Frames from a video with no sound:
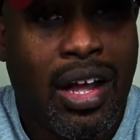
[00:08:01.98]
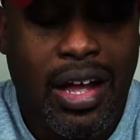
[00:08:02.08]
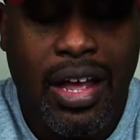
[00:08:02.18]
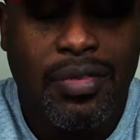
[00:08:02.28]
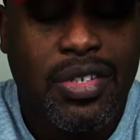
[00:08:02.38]

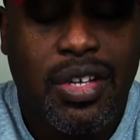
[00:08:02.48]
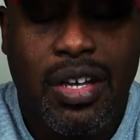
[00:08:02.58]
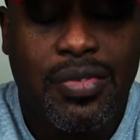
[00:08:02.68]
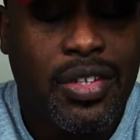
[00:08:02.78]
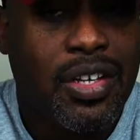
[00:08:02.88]
I have
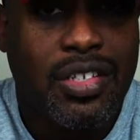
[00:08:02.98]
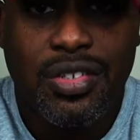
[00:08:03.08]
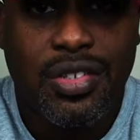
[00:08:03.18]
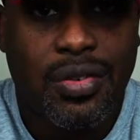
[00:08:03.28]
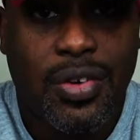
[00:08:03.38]
stuff in
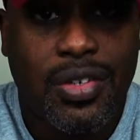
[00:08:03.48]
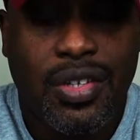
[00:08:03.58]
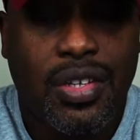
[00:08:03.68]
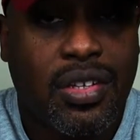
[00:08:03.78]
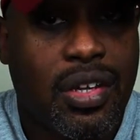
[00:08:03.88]
Hustlers
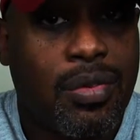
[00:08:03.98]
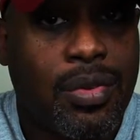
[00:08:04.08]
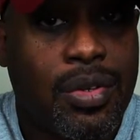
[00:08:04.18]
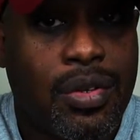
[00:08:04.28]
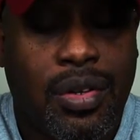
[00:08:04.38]
University that
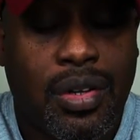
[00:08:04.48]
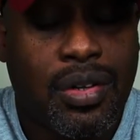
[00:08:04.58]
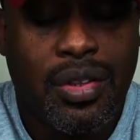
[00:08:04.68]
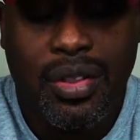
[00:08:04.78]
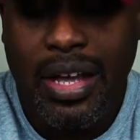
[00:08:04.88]
will
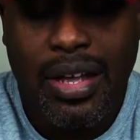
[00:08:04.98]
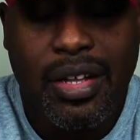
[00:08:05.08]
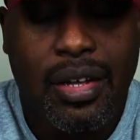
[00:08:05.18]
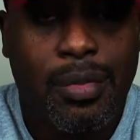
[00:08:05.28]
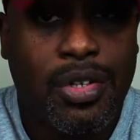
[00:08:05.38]

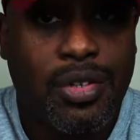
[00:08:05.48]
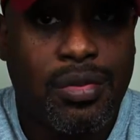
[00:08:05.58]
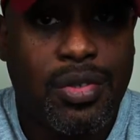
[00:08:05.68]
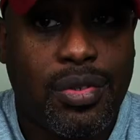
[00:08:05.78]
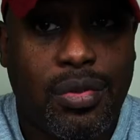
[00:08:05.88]
not come on
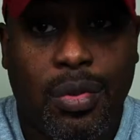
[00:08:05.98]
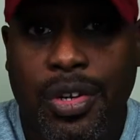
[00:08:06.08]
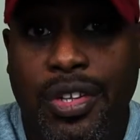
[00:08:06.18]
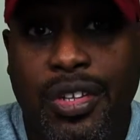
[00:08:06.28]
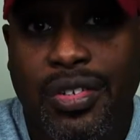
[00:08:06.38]
YouTube
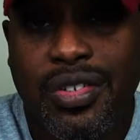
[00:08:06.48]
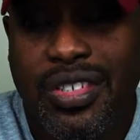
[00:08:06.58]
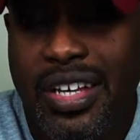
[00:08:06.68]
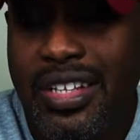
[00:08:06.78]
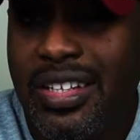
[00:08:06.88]
or any other
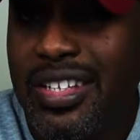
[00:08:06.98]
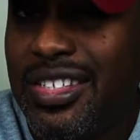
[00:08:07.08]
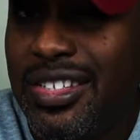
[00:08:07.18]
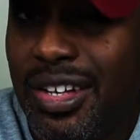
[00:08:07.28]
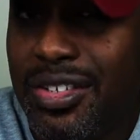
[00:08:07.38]
site
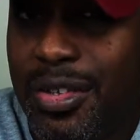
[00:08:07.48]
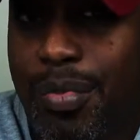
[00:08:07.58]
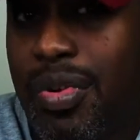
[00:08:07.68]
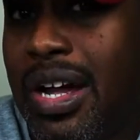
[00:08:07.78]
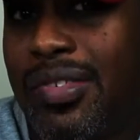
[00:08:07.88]
unless it's also
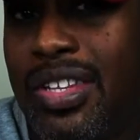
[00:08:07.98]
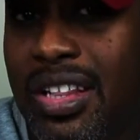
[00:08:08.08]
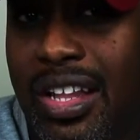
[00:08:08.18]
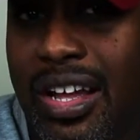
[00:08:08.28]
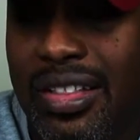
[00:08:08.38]
private
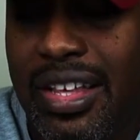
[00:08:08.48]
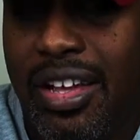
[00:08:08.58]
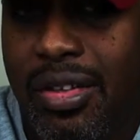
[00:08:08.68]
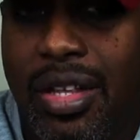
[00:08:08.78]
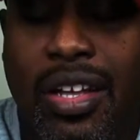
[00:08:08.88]
and locked
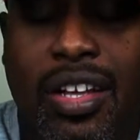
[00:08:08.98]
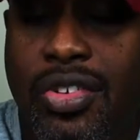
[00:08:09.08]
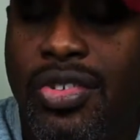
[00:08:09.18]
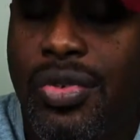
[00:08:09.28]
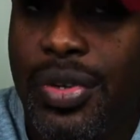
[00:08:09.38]
down.
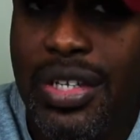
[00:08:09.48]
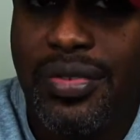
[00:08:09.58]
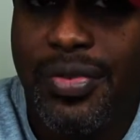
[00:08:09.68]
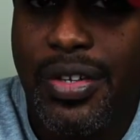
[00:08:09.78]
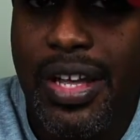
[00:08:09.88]
And there's a
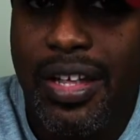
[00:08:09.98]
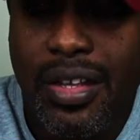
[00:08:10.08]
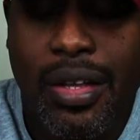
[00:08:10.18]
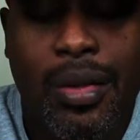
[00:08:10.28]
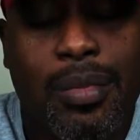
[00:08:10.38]
reason for that.
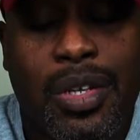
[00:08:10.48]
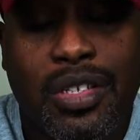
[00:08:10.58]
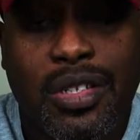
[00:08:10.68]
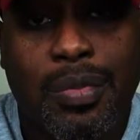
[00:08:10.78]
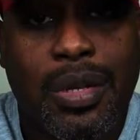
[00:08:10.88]

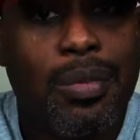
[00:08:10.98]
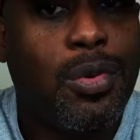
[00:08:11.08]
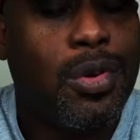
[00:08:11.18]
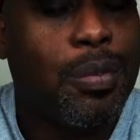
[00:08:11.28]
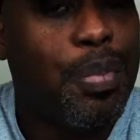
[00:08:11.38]
Because the
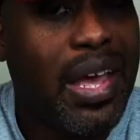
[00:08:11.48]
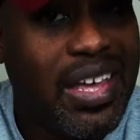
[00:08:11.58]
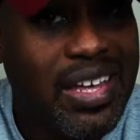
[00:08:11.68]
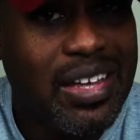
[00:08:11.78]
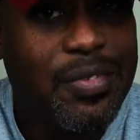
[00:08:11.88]
people who are
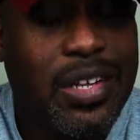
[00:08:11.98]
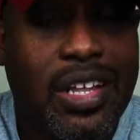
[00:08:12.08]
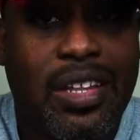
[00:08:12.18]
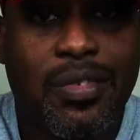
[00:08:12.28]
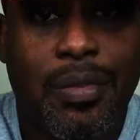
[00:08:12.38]
paying for
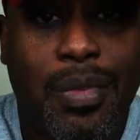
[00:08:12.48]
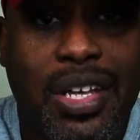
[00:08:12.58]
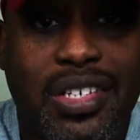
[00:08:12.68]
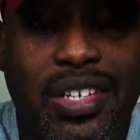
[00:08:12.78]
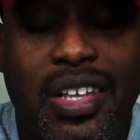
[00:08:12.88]
that
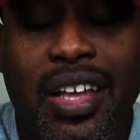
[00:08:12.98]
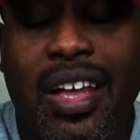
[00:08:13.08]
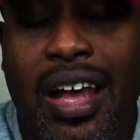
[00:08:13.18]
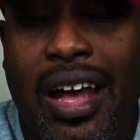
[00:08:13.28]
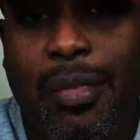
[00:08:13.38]
information,
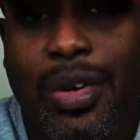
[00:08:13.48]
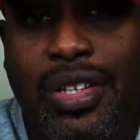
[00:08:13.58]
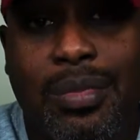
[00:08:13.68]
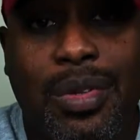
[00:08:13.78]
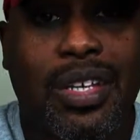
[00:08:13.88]
I
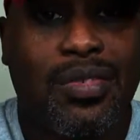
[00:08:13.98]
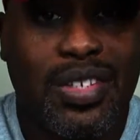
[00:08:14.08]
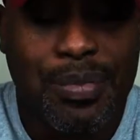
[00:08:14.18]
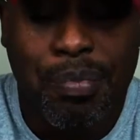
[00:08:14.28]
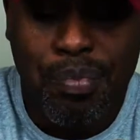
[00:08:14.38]
want them to give
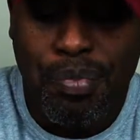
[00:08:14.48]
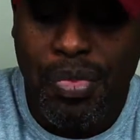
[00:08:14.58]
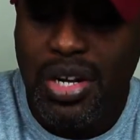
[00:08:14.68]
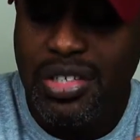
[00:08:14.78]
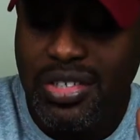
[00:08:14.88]
as
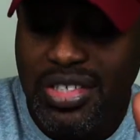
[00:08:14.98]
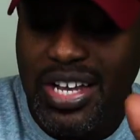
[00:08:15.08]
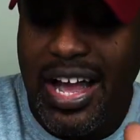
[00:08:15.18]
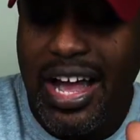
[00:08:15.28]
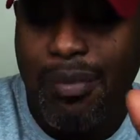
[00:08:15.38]
much
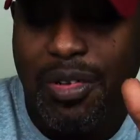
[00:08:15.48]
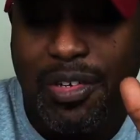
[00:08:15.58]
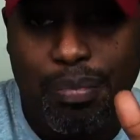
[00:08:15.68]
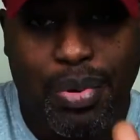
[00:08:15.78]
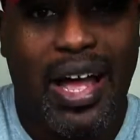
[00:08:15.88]
time
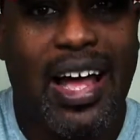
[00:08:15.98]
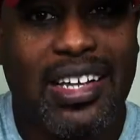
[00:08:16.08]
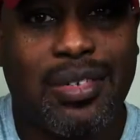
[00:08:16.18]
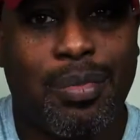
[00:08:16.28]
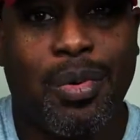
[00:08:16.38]
as
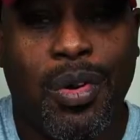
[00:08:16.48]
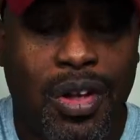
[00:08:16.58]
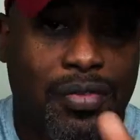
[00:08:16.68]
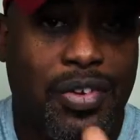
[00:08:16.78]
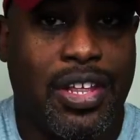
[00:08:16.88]
possible
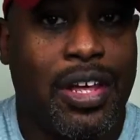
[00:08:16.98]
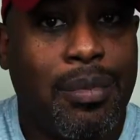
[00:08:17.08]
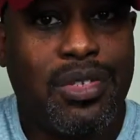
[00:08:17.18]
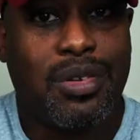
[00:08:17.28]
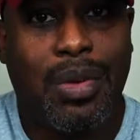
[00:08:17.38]
for
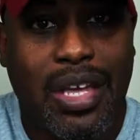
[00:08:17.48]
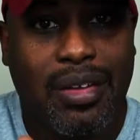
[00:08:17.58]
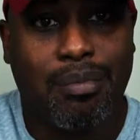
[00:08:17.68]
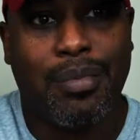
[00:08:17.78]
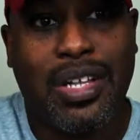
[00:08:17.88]
them to
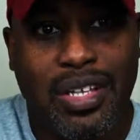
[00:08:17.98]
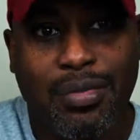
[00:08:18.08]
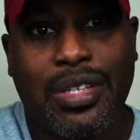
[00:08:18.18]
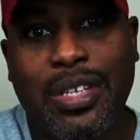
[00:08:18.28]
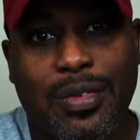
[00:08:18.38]
make money
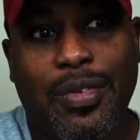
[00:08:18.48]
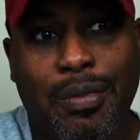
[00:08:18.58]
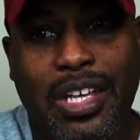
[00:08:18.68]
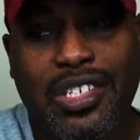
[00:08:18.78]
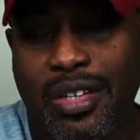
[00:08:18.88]
with the
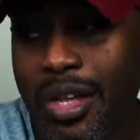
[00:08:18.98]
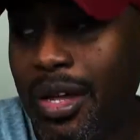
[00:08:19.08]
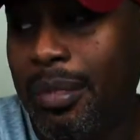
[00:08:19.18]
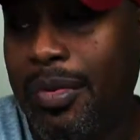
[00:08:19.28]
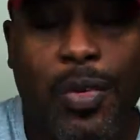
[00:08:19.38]
information
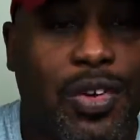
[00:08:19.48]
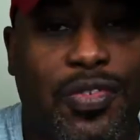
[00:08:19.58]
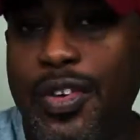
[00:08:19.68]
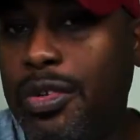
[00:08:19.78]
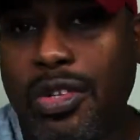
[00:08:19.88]
before it's
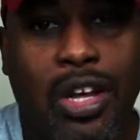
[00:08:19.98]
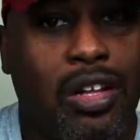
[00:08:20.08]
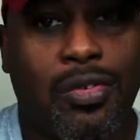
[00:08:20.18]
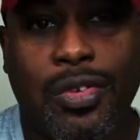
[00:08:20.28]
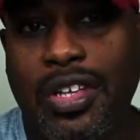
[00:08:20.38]
filtered
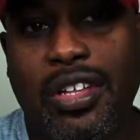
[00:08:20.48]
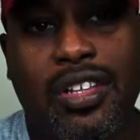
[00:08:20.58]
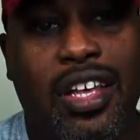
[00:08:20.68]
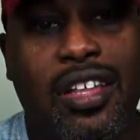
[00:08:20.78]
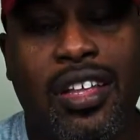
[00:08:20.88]
all over the
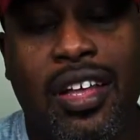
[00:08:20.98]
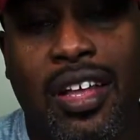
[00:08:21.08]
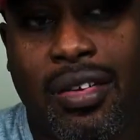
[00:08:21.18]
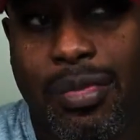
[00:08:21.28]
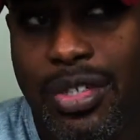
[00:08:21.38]
internet,
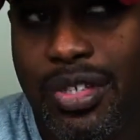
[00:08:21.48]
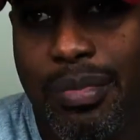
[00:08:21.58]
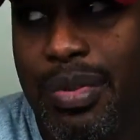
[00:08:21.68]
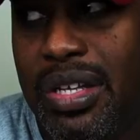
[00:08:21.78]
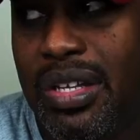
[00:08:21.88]
which
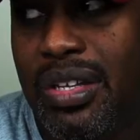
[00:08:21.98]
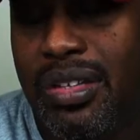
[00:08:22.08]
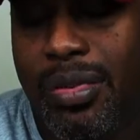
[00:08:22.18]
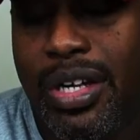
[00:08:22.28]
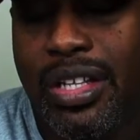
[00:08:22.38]
could be
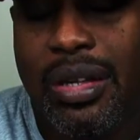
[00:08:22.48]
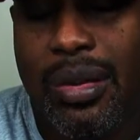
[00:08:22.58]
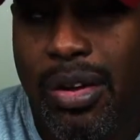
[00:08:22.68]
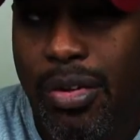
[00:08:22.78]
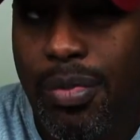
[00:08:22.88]
the way that
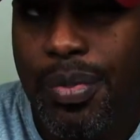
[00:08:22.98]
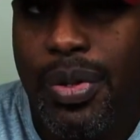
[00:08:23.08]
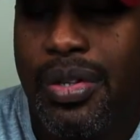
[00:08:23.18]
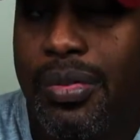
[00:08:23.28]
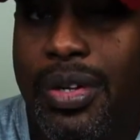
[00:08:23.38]
I hope,
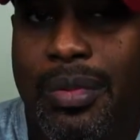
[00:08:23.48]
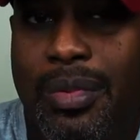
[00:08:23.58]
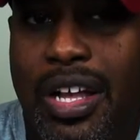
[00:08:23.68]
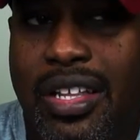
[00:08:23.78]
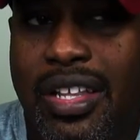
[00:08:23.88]
the way that
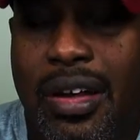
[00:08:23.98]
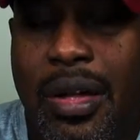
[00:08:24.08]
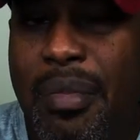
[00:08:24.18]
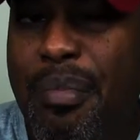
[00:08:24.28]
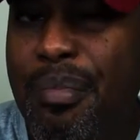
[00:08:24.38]
I'm locking down,
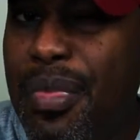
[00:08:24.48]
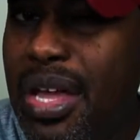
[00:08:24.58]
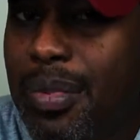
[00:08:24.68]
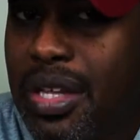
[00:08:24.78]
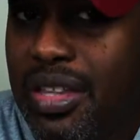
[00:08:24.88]

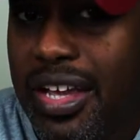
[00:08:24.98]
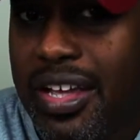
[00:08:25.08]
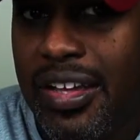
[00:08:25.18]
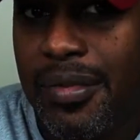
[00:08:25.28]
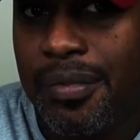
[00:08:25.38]
maybe a
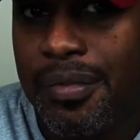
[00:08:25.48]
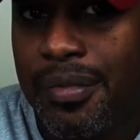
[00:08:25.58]
decade.